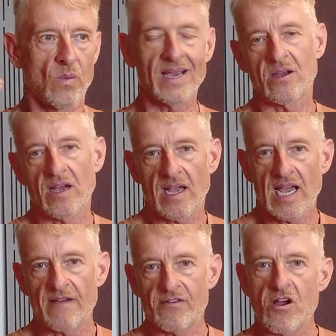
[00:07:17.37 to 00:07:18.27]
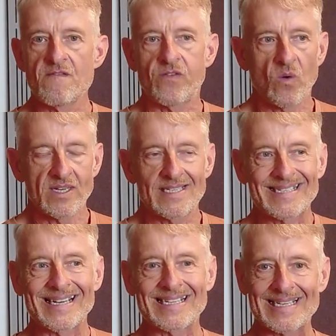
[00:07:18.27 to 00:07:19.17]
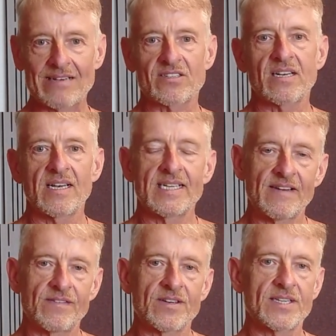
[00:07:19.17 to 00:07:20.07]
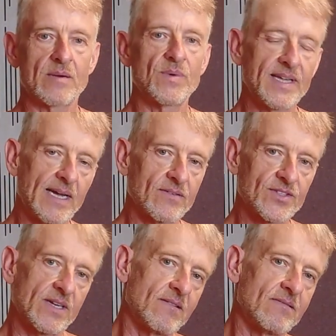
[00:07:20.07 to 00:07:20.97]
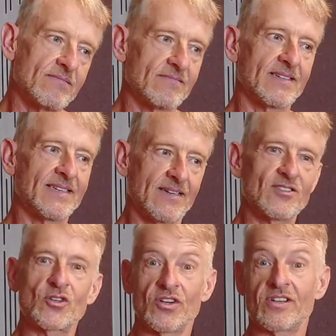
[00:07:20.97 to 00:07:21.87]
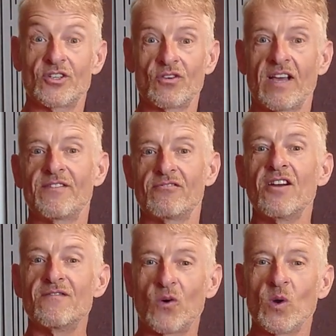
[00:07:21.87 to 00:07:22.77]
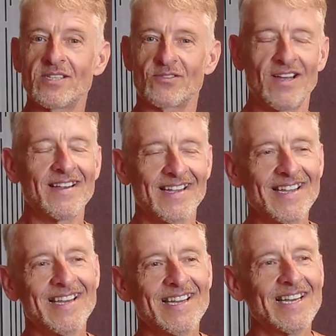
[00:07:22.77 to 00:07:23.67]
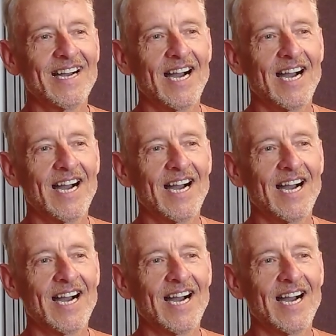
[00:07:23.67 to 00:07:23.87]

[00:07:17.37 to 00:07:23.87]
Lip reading: we're going to have our own voice. It's going to sound slightly different to someone else, so you know, it's good because you'll have your own voice really.